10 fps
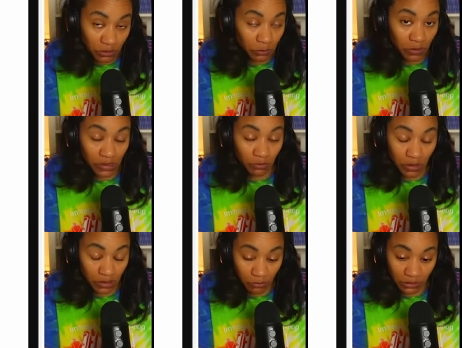Or
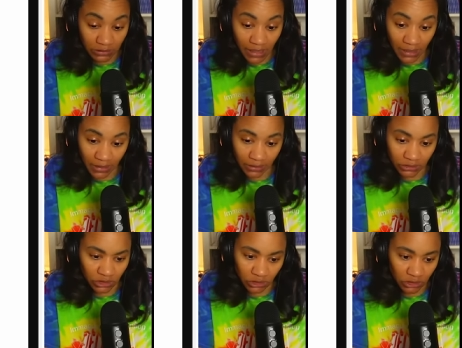what are we saying
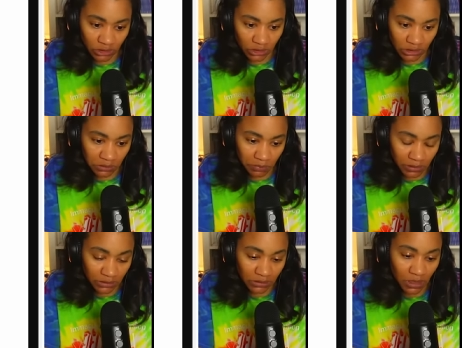here? So she just
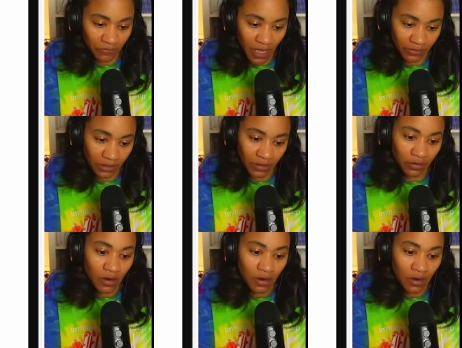putting stuff out there.